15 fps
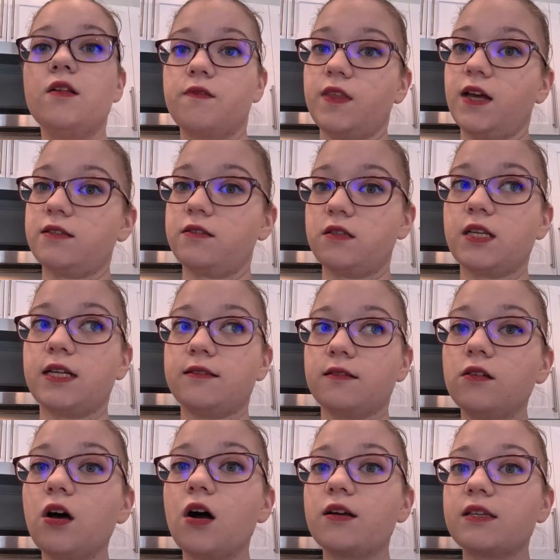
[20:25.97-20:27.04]
that's a
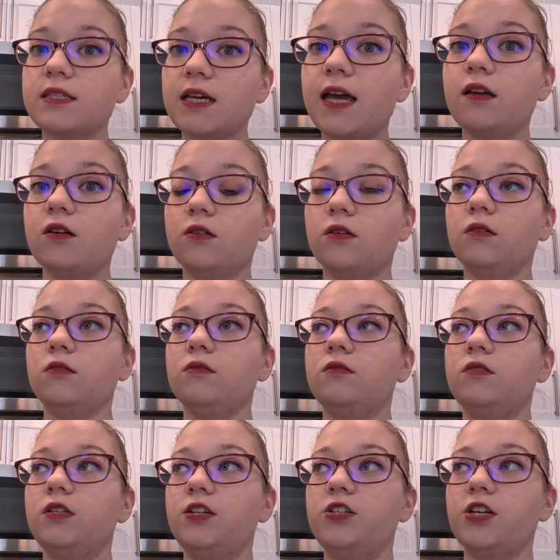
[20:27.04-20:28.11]
long cycle
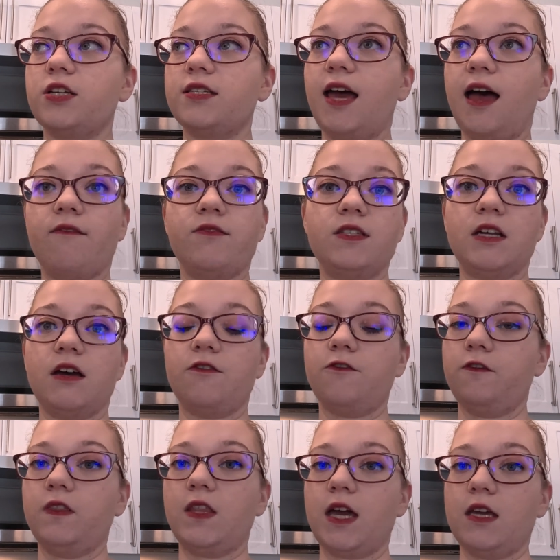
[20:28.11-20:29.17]
to just have
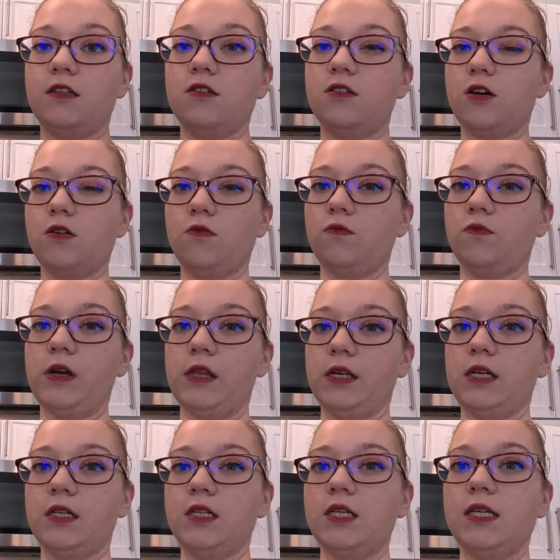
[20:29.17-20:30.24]
stuff that you don't
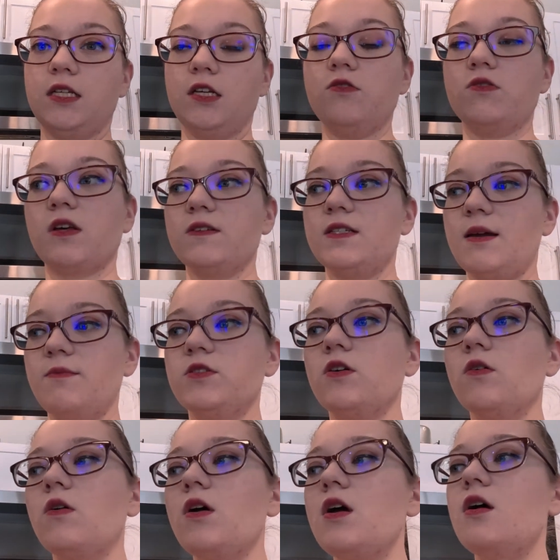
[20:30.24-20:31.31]
really need to use all the time.
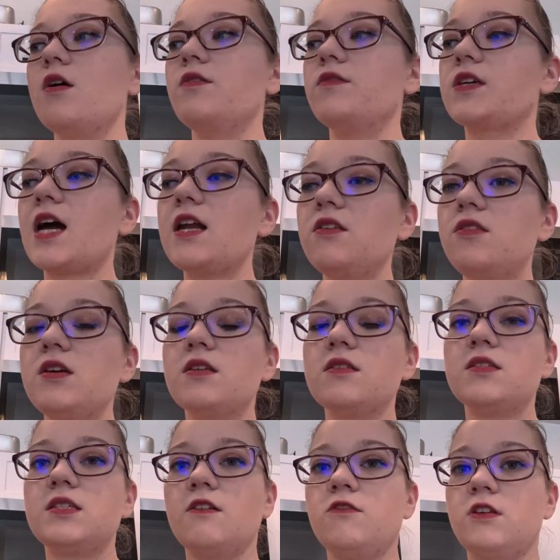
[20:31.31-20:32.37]
So kind of think of
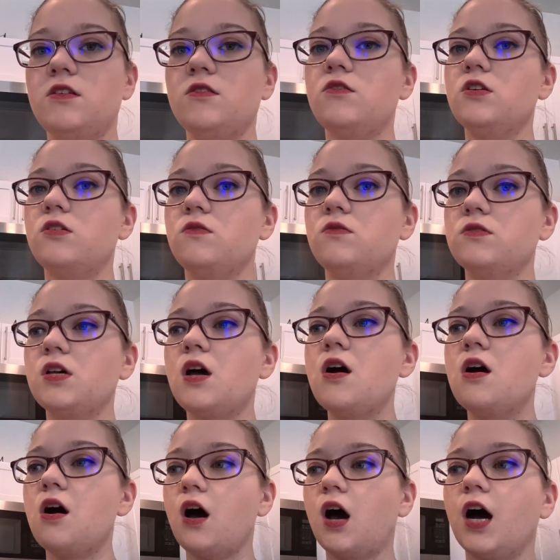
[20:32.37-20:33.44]
the stuff that you use
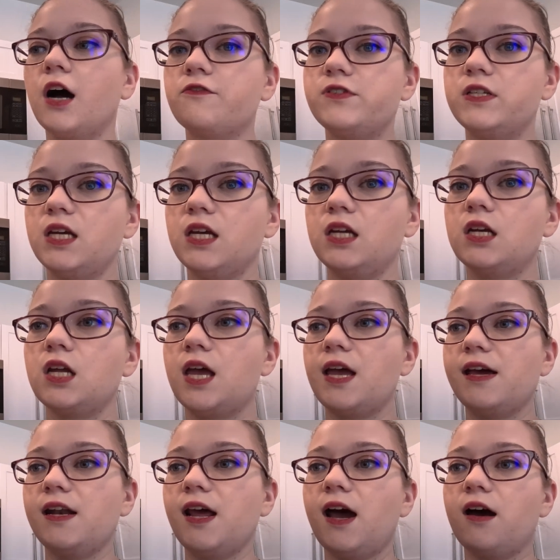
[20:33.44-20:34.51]
often
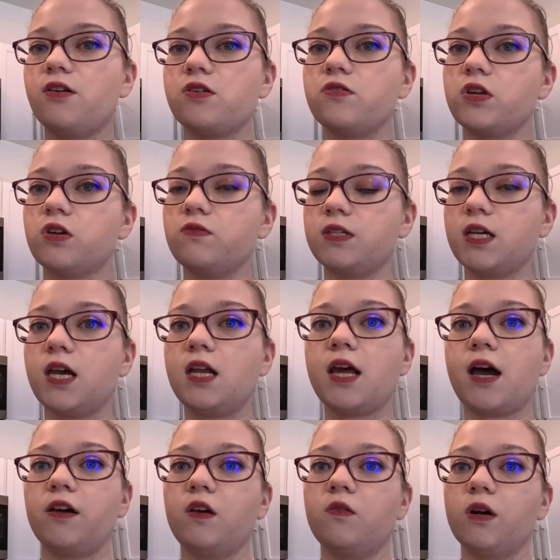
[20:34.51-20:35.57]
and how you use it and
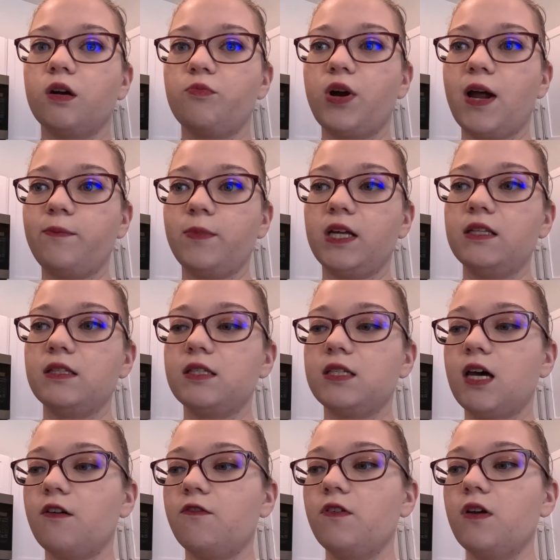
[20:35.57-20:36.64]
how you want to prep it and
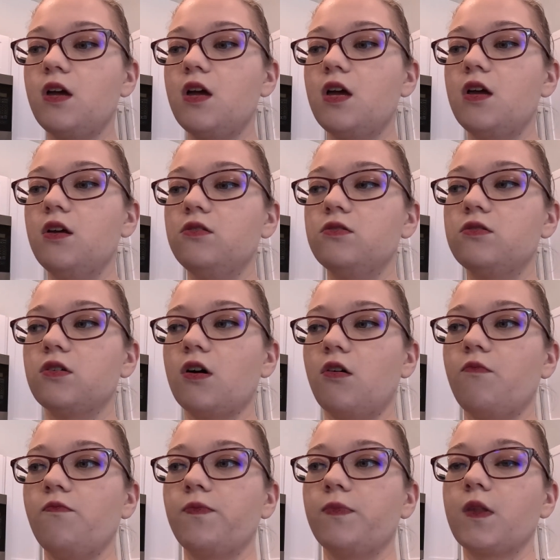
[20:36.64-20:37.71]
stuff.
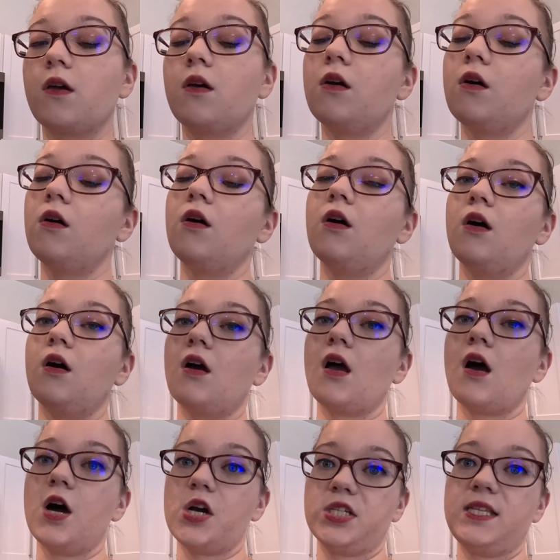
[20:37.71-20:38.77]
So
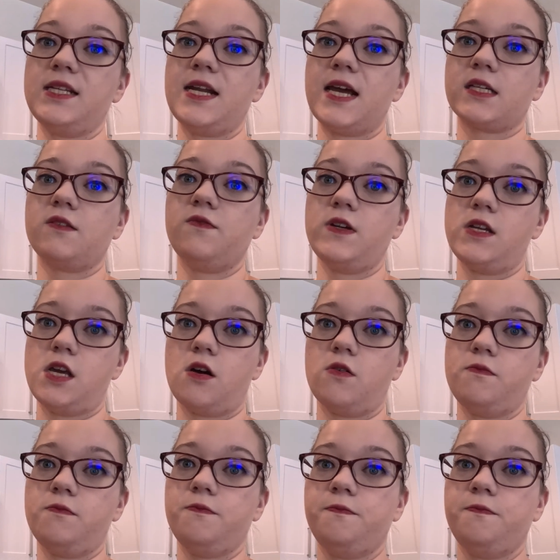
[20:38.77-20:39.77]
on to the next video.